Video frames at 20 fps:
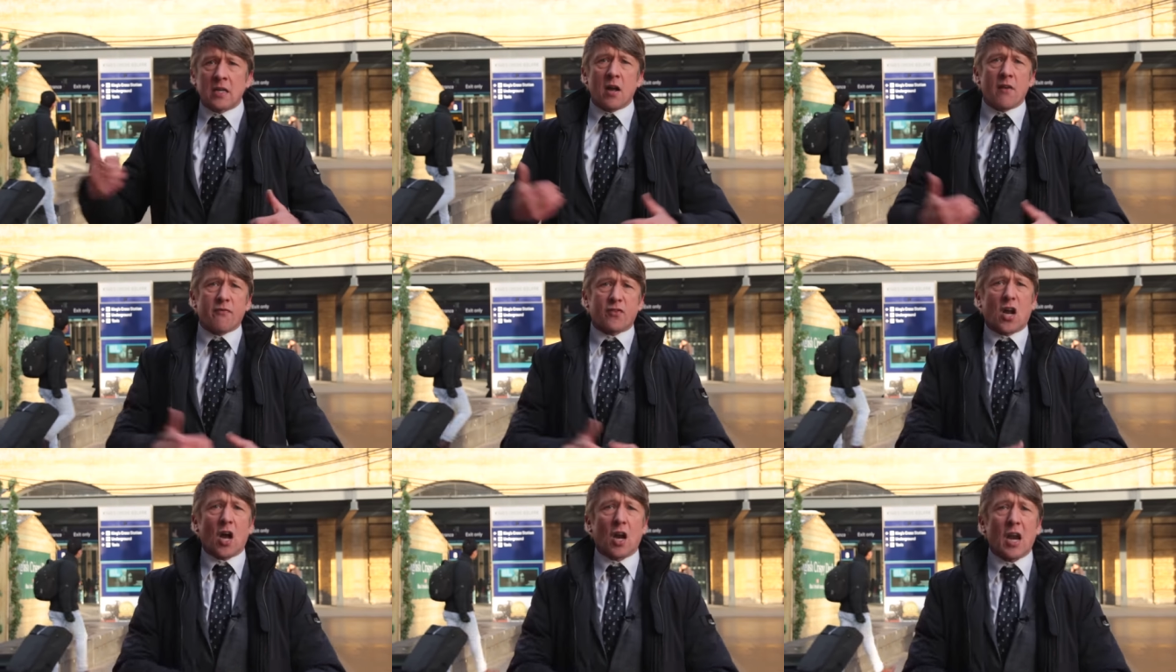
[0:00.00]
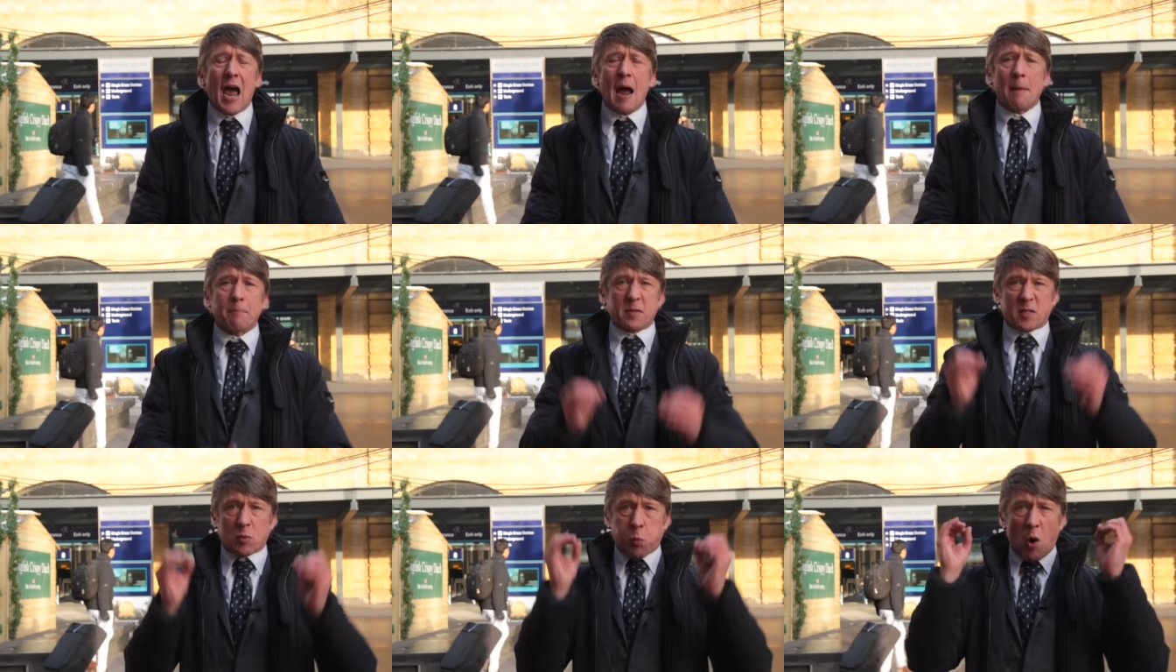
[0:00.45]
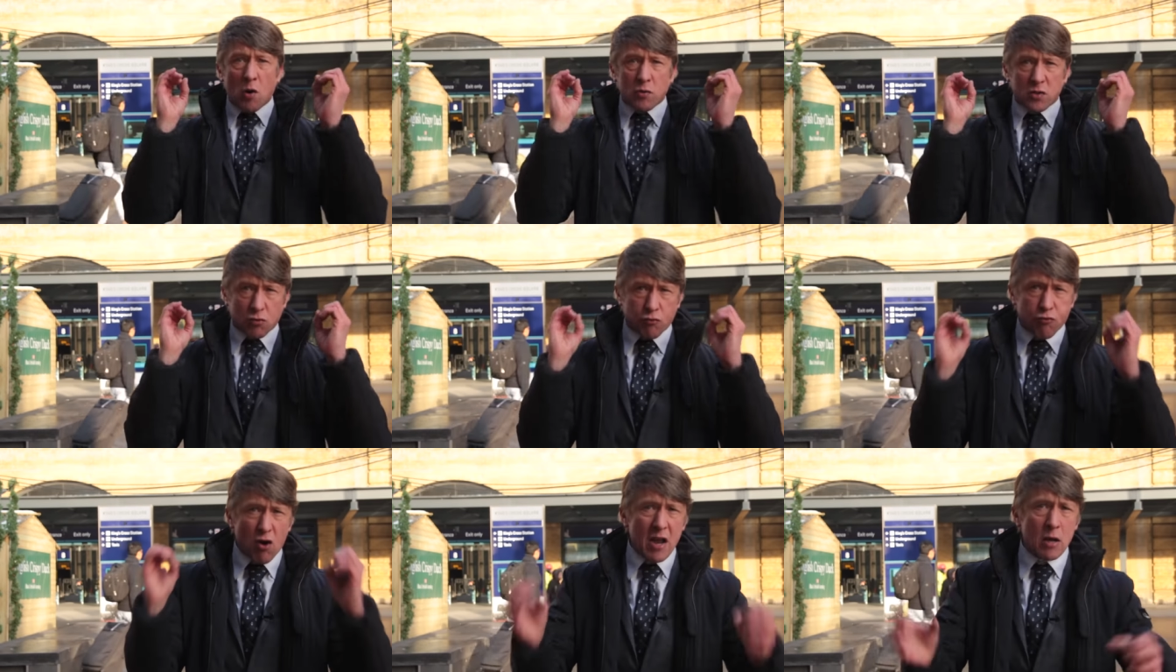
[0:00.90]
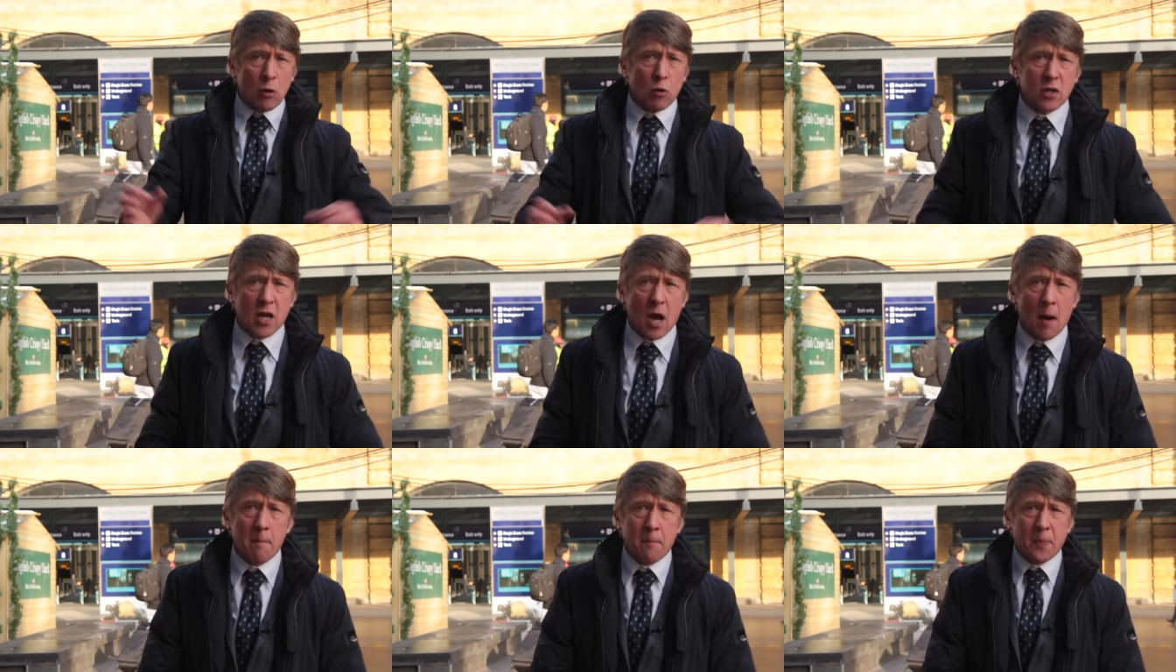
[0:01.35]
of collapse whilst rail
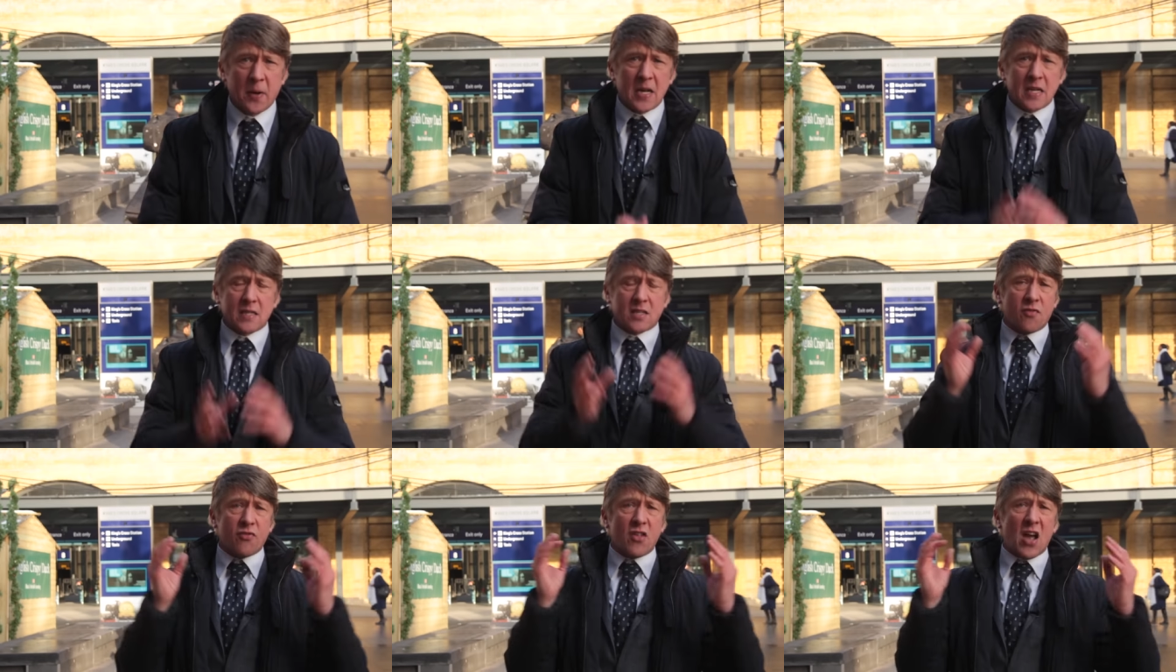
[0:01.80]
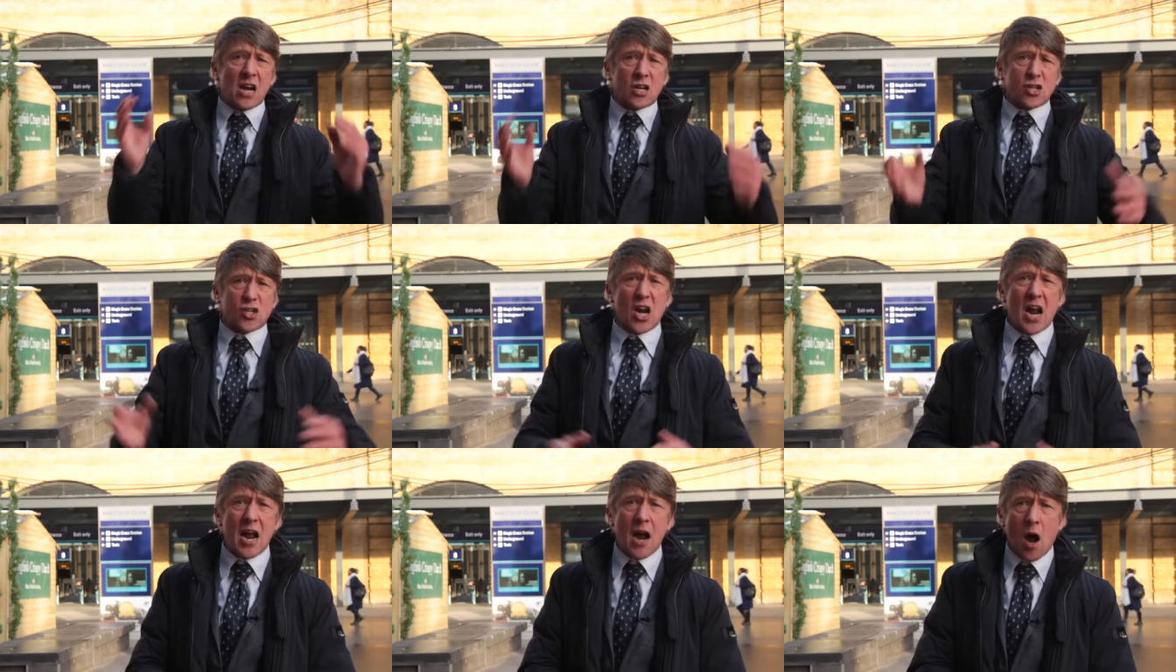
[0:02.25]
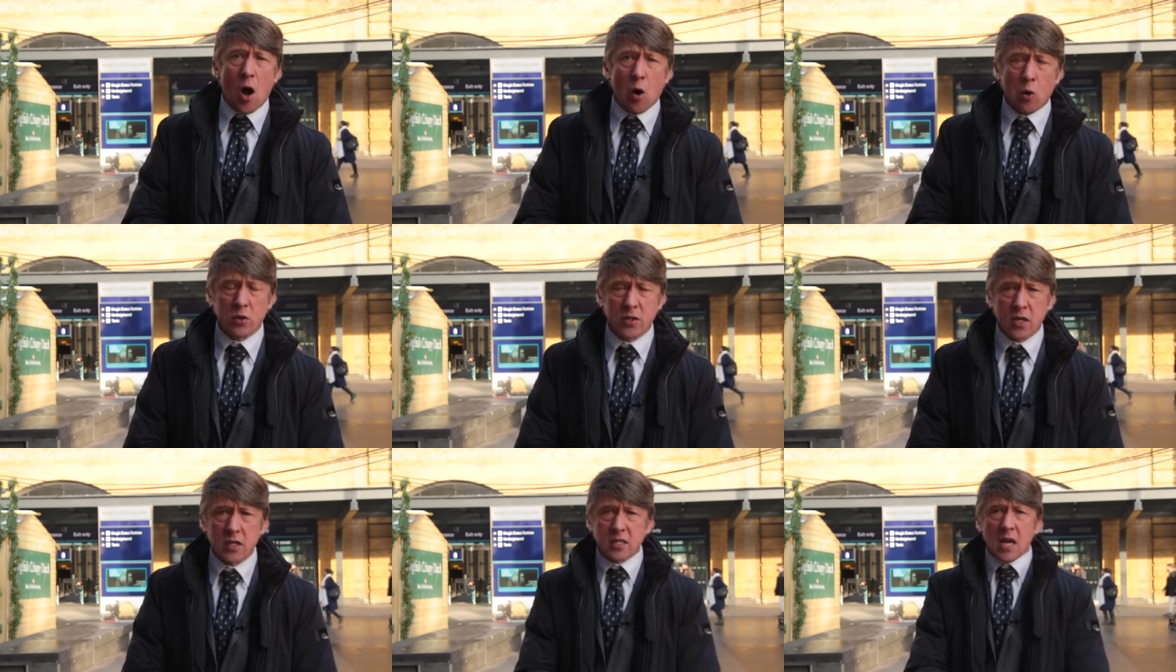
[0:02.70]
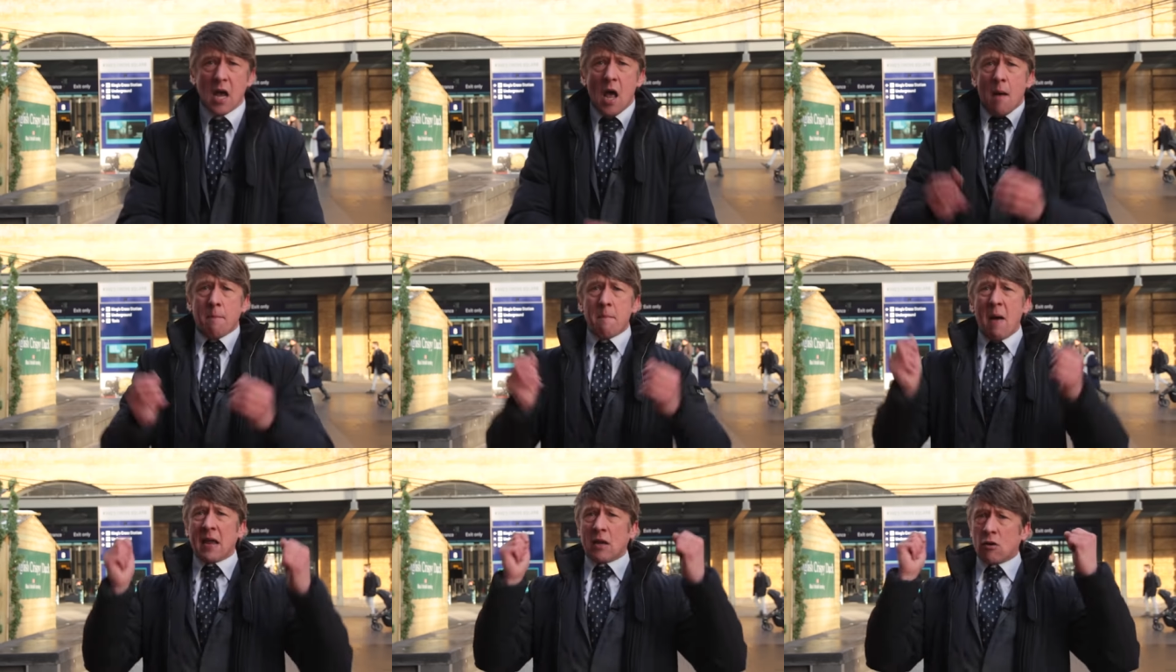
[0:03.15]
companies and their shareholders
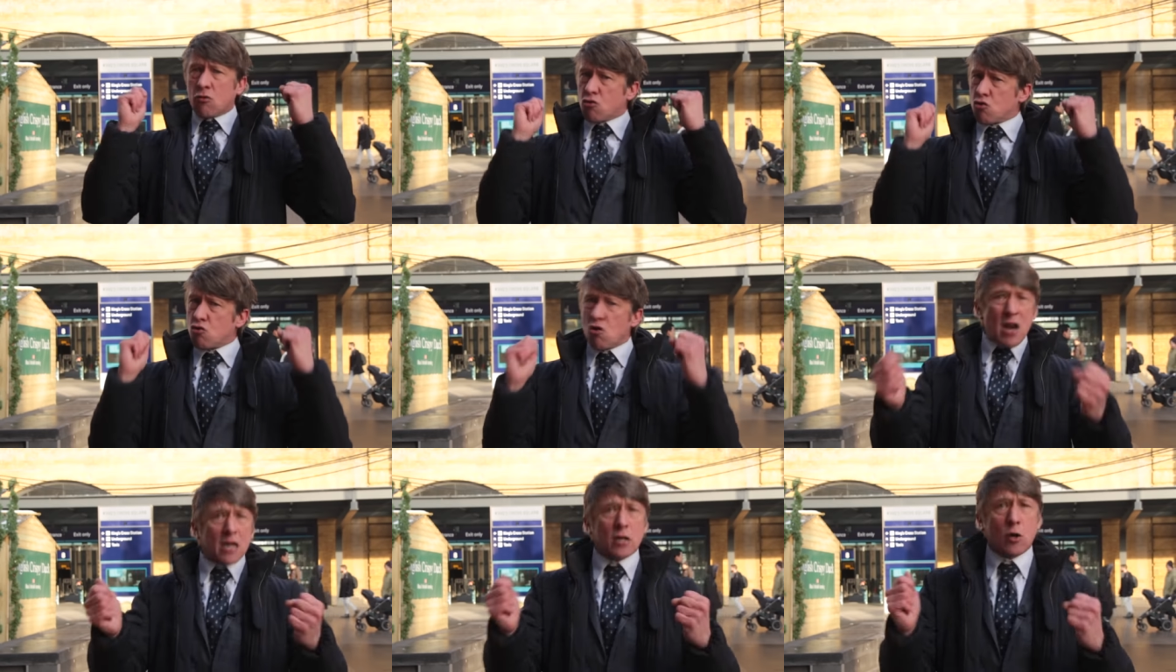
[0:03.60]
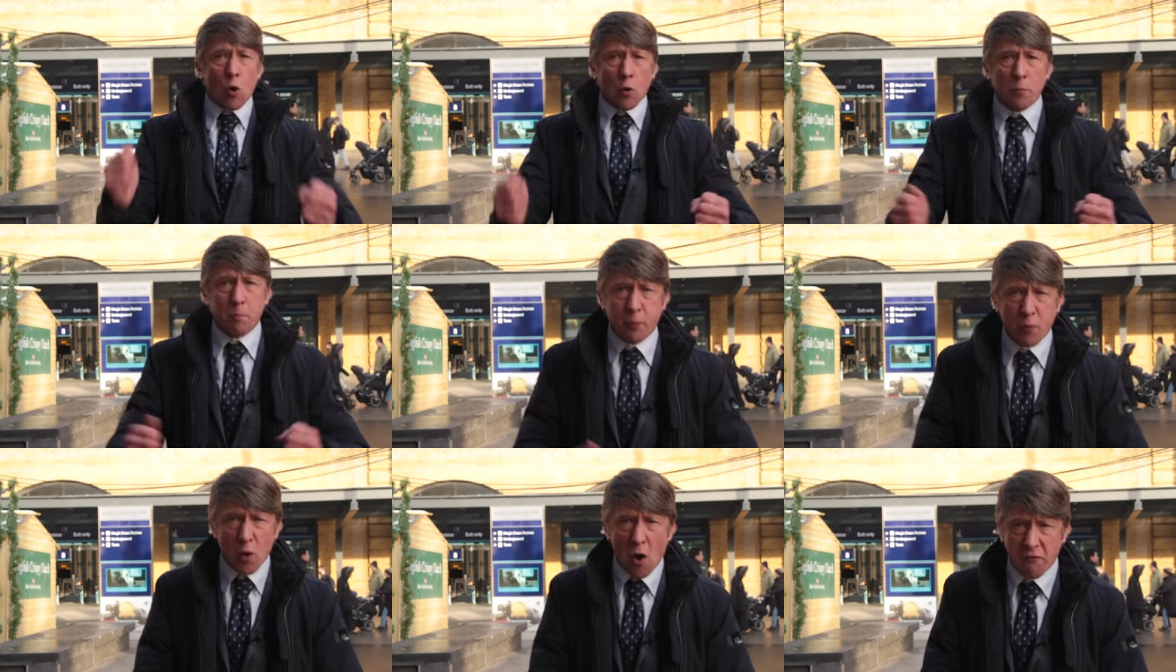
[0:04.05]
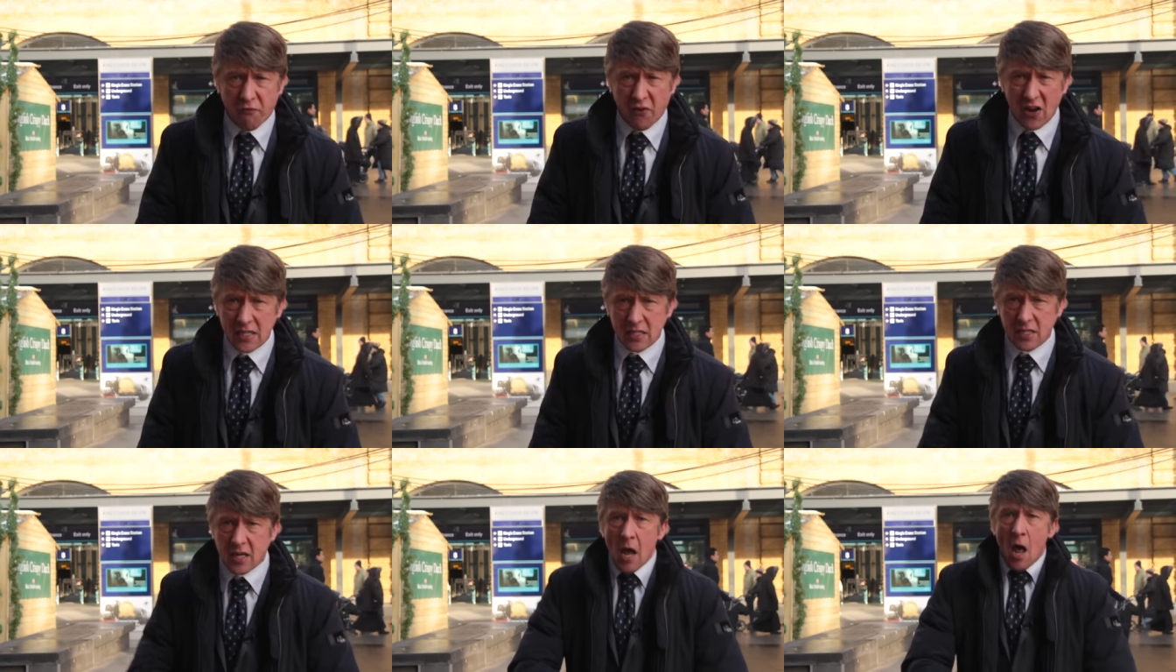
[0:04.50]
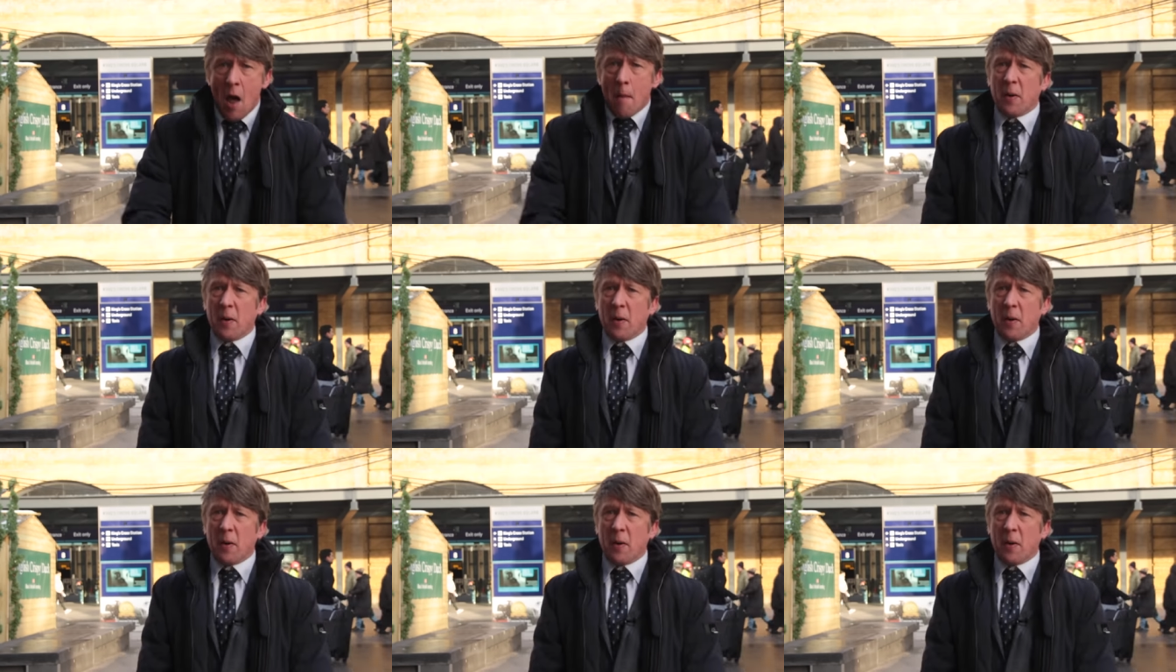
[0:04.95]
make record profits,